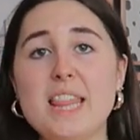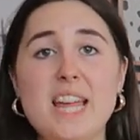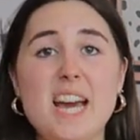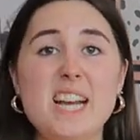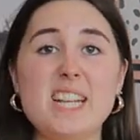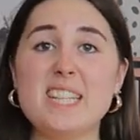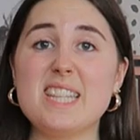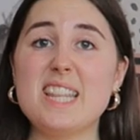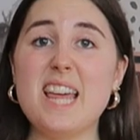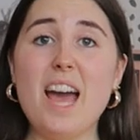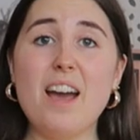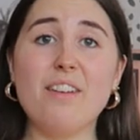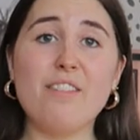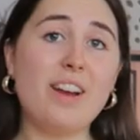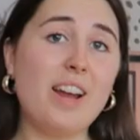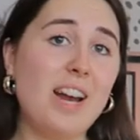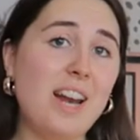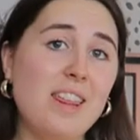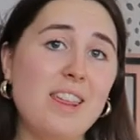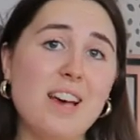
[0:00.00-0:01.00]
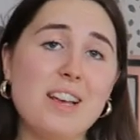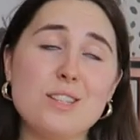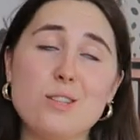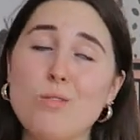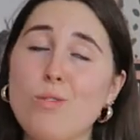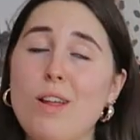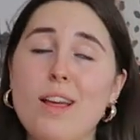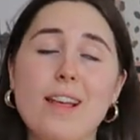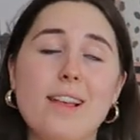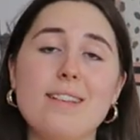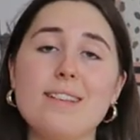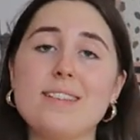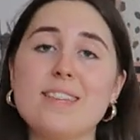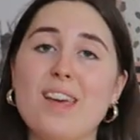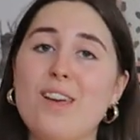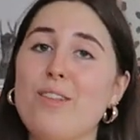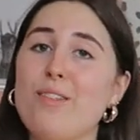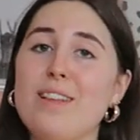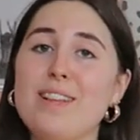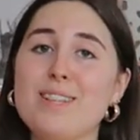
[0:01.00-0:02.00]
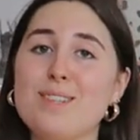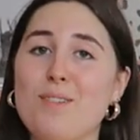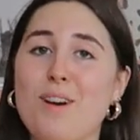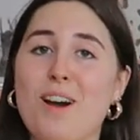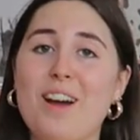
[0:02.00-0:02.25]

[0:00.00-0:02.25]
that's that really that's all I can say on this